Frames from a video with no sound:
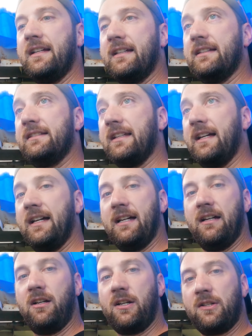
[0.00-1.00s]
is
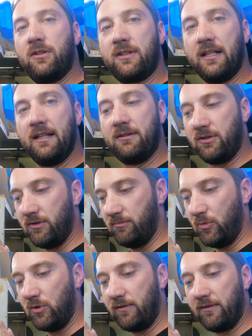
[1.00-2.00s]
looking at
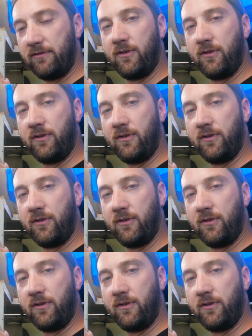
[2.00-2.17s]
doing more of the